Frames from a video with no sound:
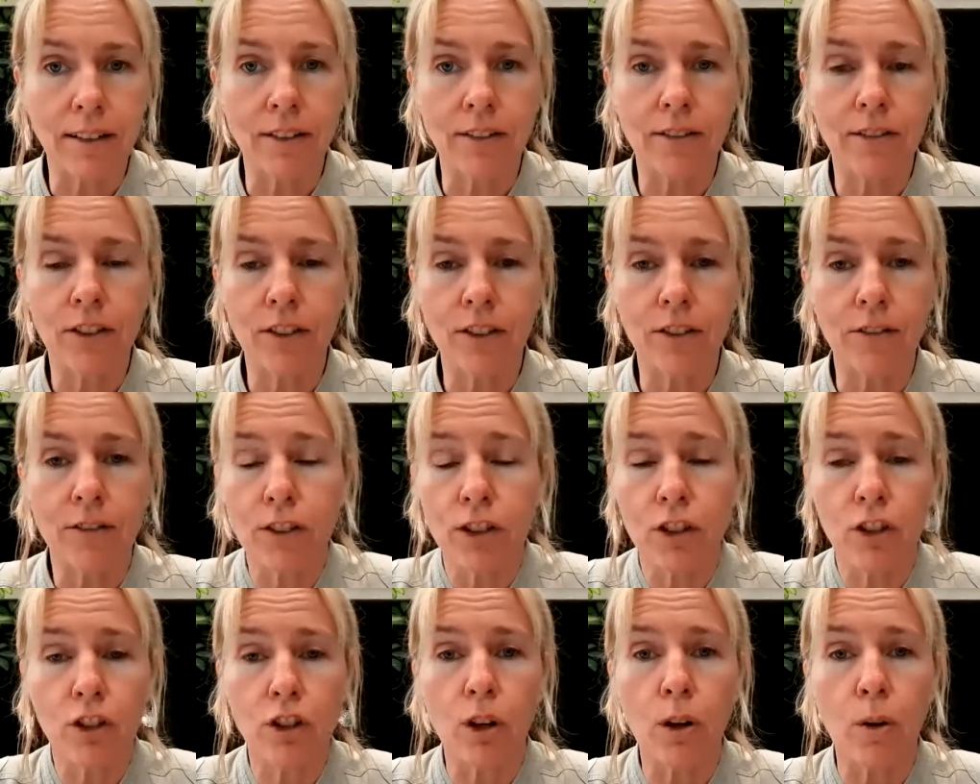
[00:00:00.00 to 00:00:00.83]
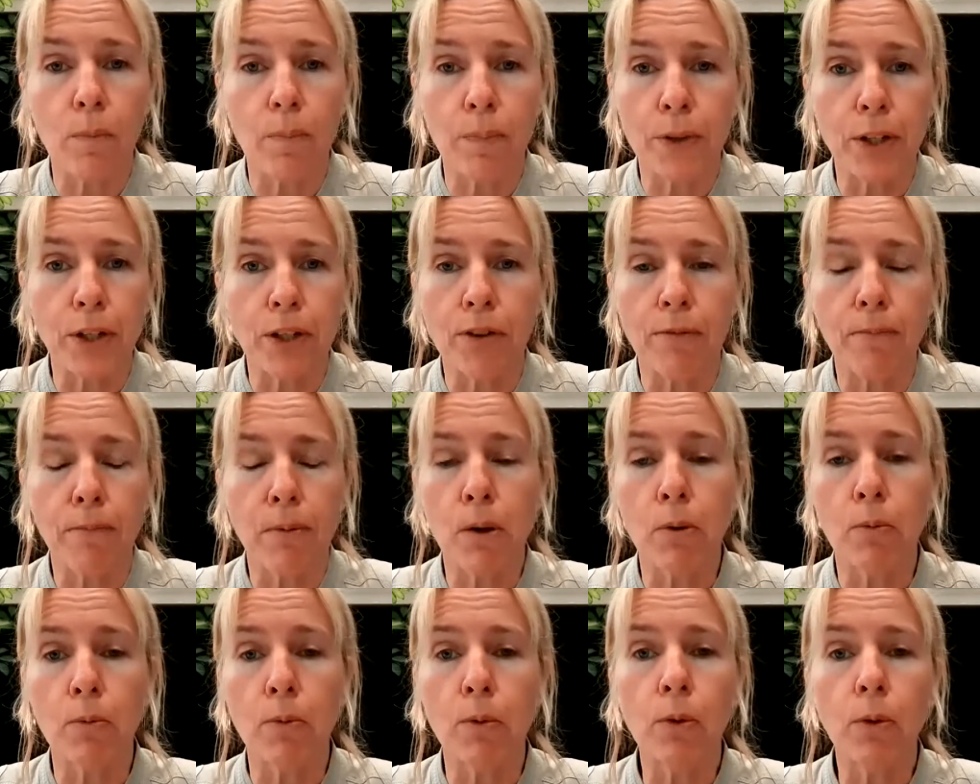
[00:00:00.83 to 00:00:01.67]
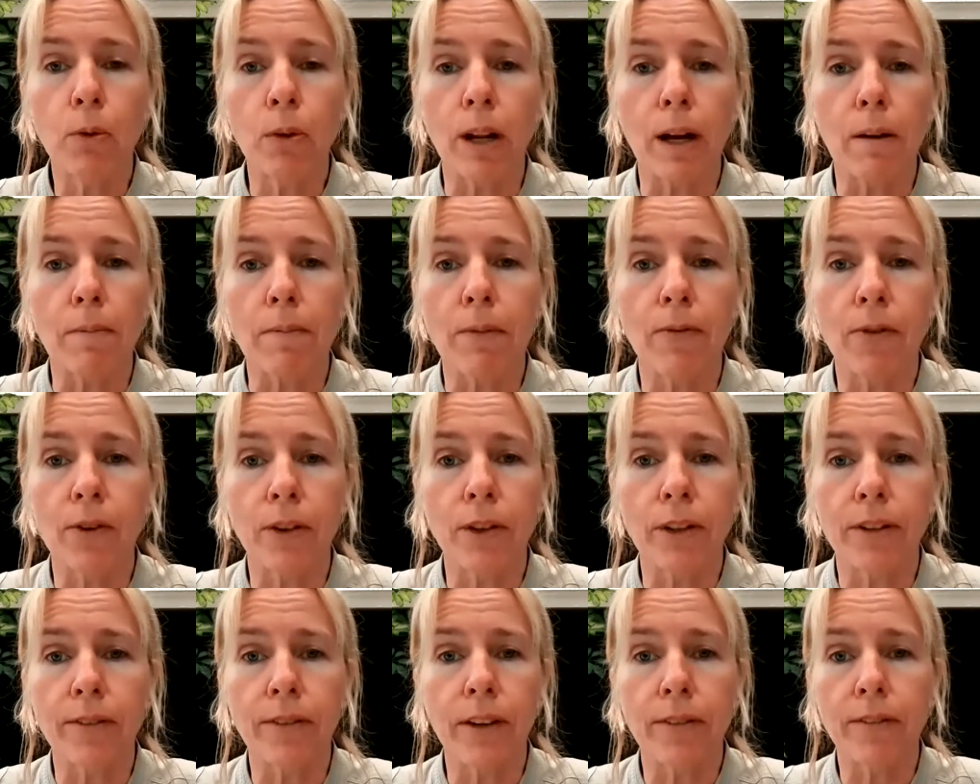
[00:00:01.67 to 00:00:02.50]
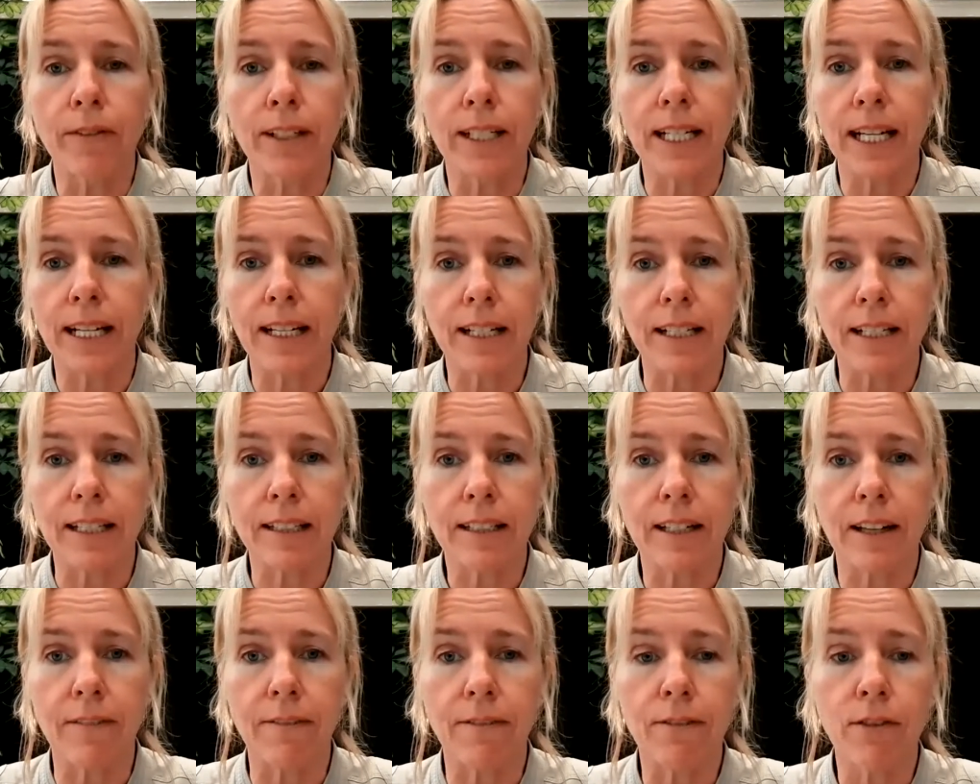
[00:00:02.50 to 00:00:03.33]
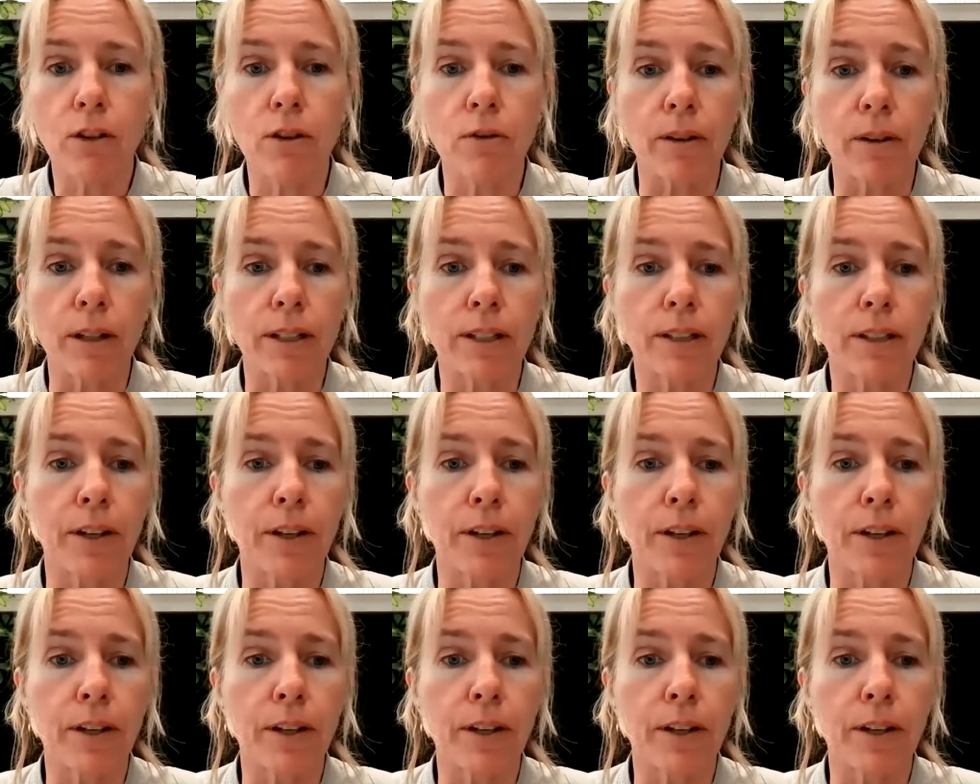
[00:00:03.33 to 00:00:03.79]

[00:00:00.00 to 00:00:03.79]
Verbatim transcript: You, you've stopped and you put a wall up before you've even taken a step forward.